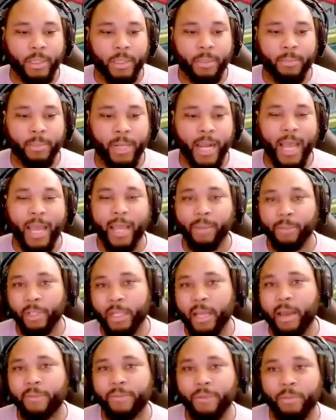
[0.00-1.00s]
But I am going to
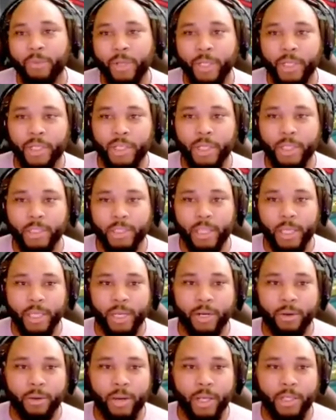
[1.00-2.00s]
have to readjust the
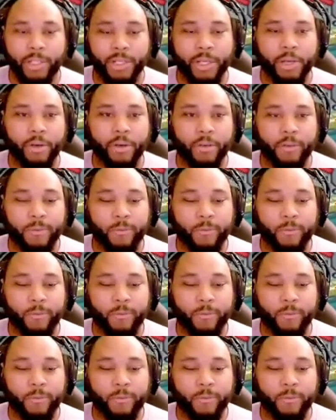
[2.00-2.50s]
gear ratios